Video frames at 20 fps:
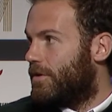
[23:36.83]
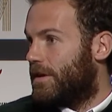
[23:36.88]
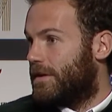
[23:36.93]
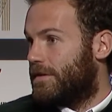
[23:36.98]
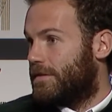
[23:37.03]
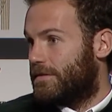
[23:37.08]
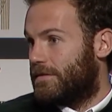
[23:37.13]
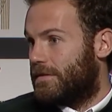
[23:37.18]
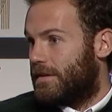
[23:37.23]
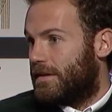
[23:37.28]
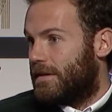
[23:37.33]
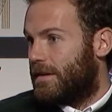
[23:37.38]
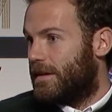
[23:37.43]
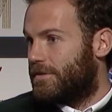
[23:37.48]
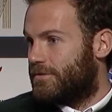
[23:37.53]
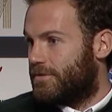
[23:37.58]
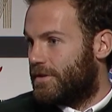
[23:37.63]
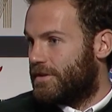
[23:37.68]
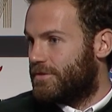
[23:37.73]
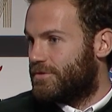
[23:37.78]
And I, I,
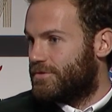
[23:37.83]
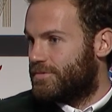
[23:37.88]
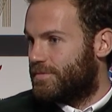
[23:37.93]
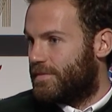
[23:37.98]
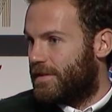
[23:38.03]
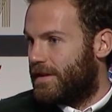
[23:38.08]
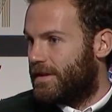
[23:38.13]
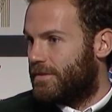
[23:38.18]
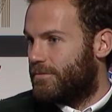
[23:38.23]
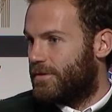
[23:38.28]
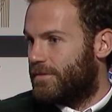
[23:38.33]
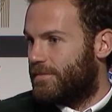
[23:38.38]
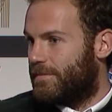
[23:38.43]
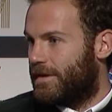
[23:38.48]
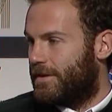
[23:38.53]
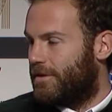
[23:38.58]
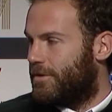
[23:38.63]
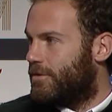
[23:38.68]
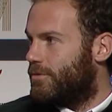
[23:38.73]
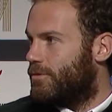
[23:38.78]
try to explain with my
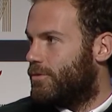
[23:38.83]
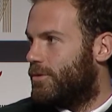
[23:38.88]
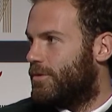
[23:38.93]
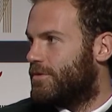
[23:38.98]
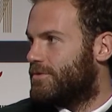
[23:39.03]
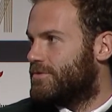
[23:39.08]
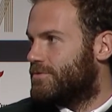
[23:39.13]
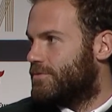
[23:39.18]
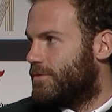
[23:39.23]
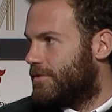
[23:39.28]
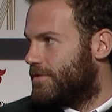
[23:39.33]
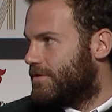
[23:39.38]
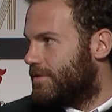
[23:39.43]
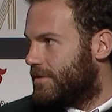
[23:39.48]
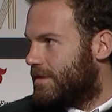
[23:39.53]
own words what